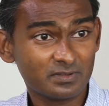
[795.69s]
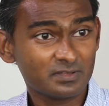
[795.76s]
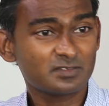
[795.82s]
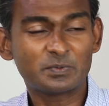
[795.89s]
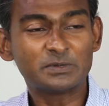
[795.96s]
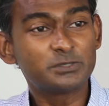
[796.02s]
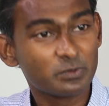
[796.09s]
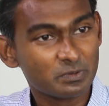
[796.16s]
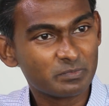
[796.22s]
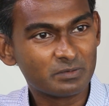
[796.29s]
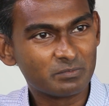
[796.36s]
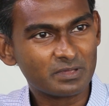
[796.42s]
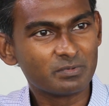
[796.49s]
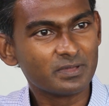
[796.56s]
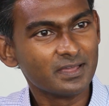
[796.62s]
especially
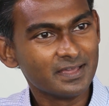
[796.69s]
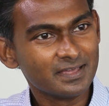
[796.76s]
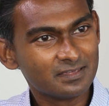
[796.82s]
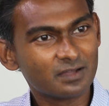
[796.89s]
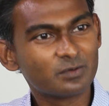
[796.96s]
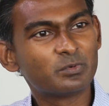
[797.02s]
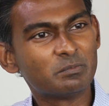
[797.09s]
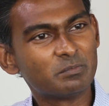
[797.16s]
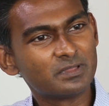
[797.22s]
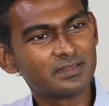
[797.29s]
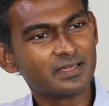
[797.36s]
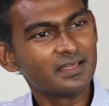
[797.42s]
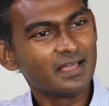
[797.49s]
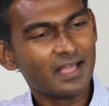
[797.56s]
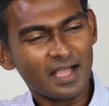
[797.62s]
women, maybe young women,
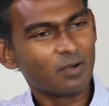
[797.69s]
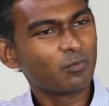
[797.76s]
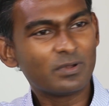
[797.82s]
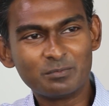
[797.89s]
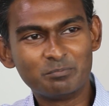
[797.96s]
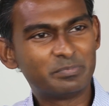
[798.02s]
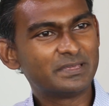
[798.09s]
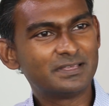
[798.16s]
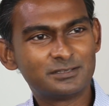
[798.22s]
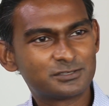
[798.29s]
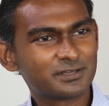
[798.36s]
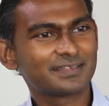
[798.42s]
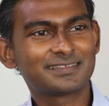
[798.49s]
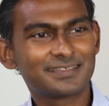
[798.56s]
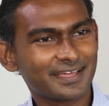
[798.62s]
that I want to be
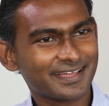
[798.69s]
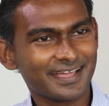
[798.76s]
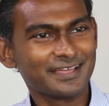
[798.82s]
just like